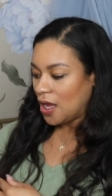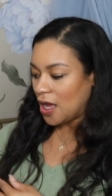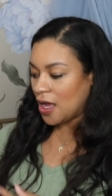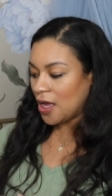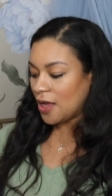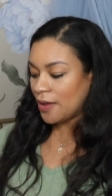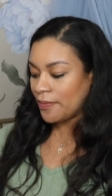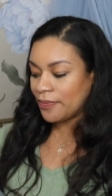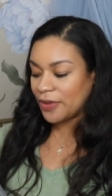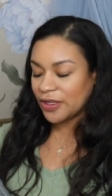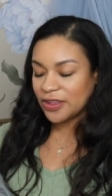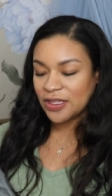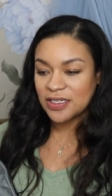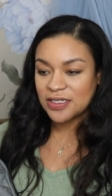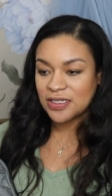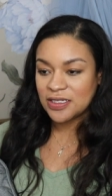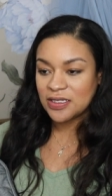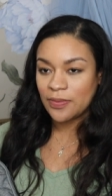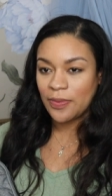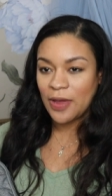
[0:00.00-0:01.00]
Um, but
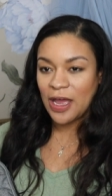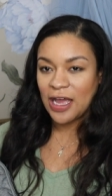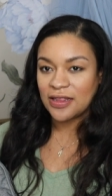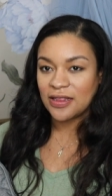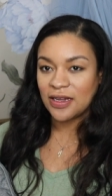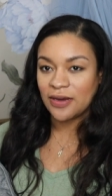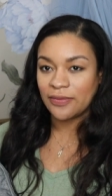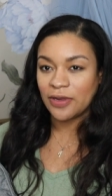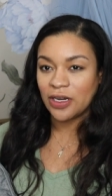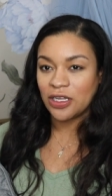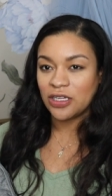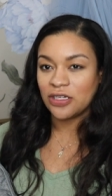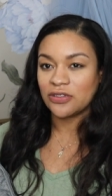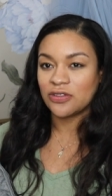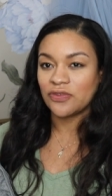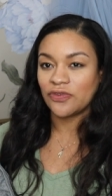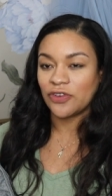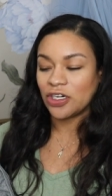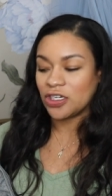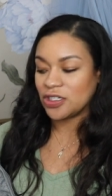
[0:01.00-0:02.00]
this is the bag that I'm going to
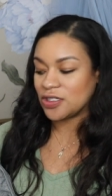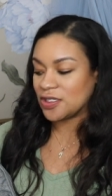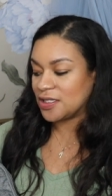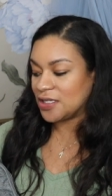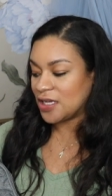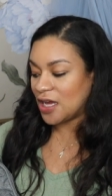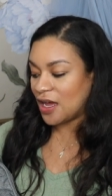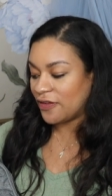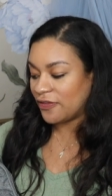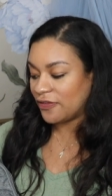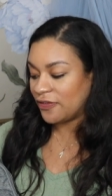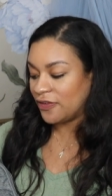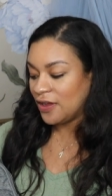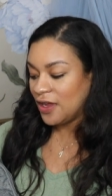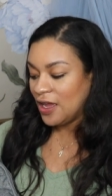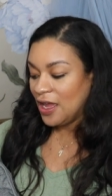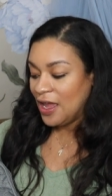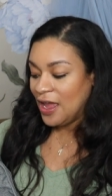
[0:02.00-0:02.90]
use for her stuff